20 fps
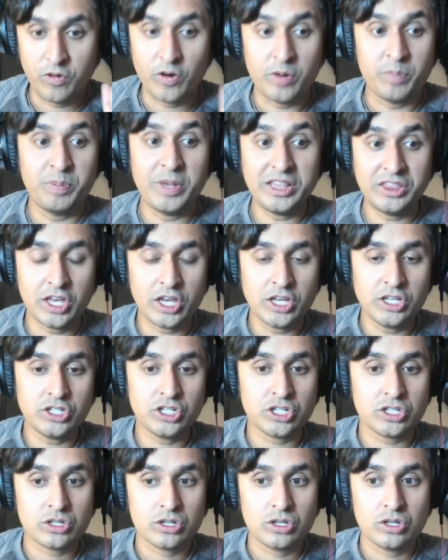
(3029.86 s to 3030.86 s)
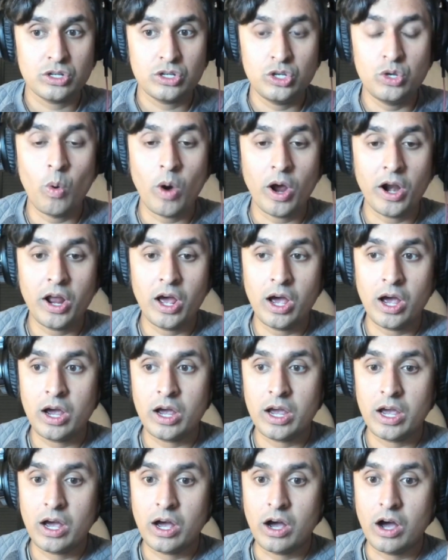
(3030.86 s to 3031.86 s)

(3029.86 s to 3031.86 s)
For pitta's, you want to